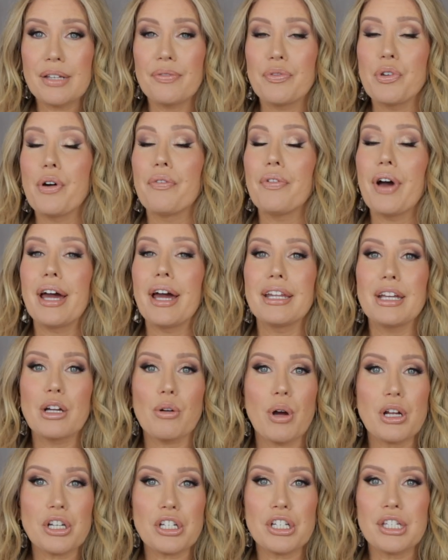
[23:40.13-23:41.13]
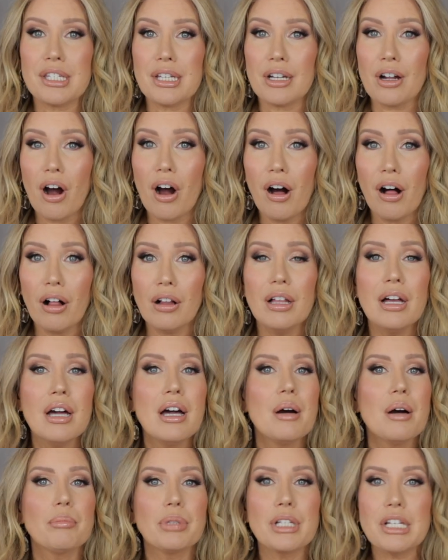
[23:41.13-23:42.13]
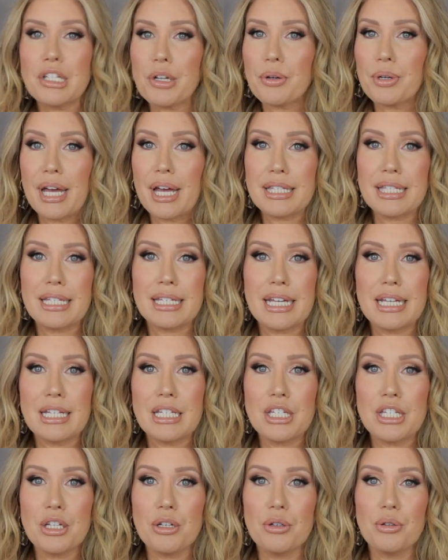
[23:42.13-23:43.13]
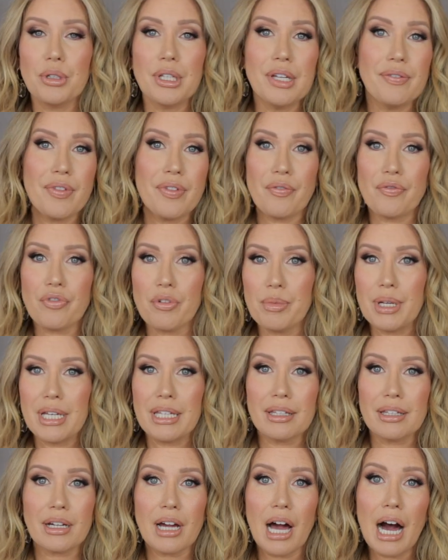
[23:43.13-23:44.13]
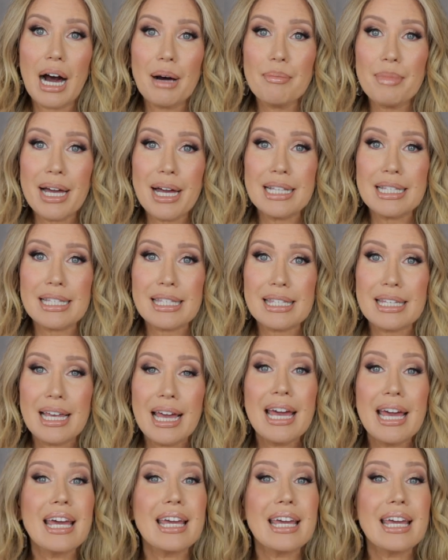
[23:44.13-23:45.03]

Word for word: If you have any questions at all, please don't hesitate to leave them for me in the comments.